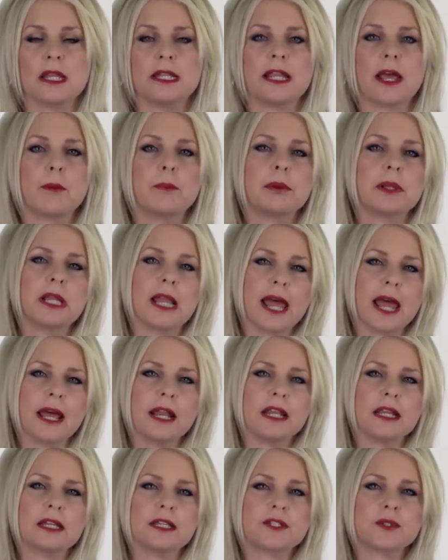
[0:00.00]
Now
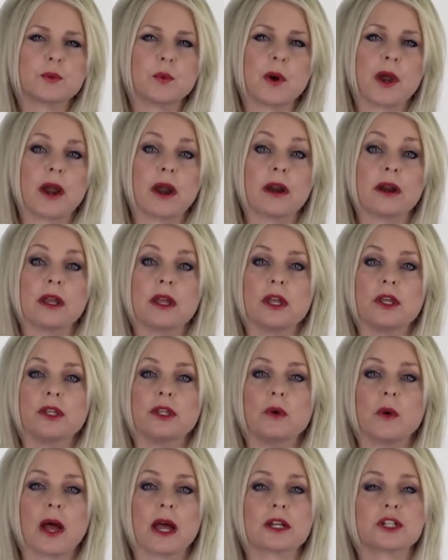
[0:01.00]
planning is where
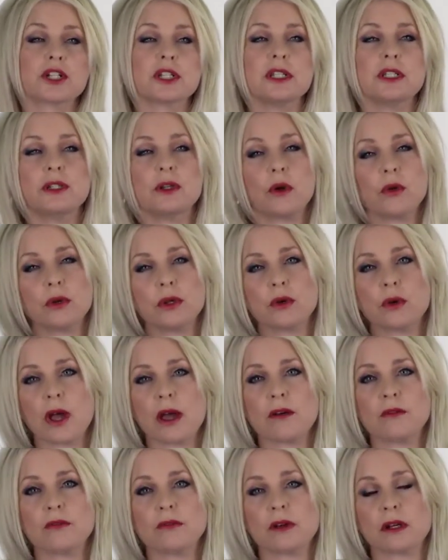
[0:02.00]
you actually know you
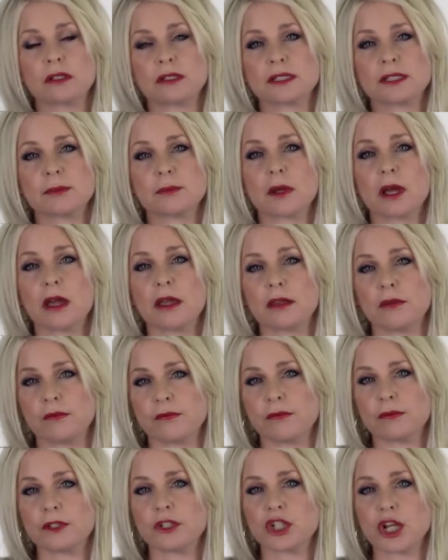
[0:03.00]
have some kind
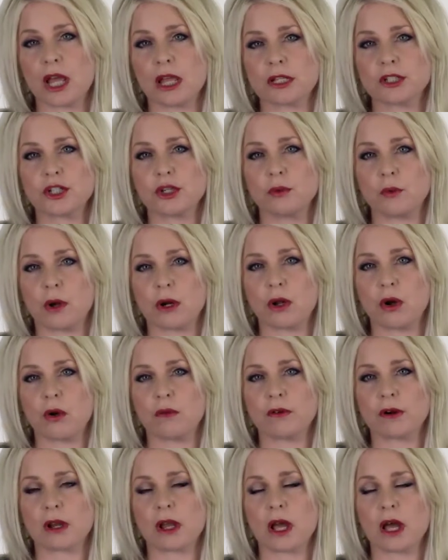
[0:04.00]
of challenge that you want to
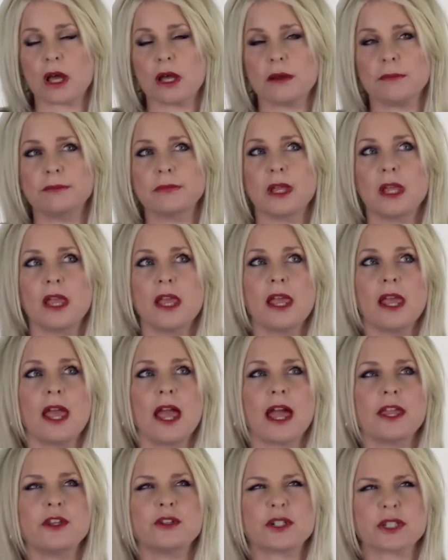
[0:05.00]
overcome,
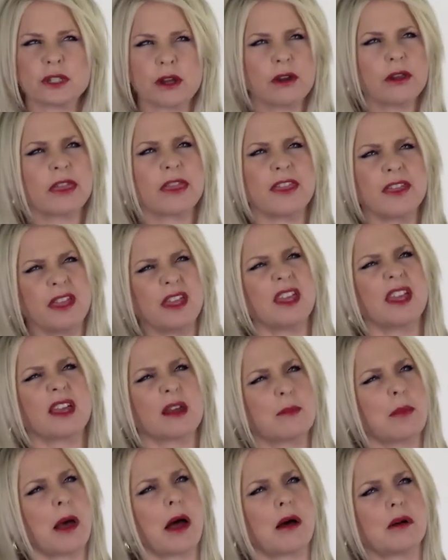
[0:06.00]
and you start thinking
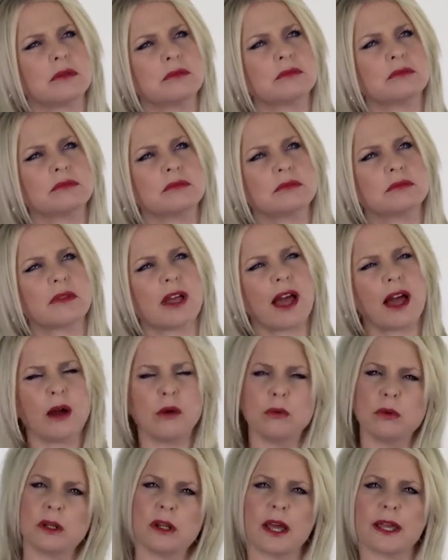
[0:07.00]
about,
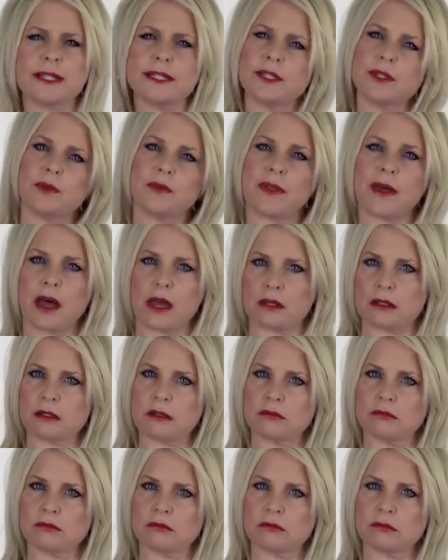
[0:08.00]
how would I do that?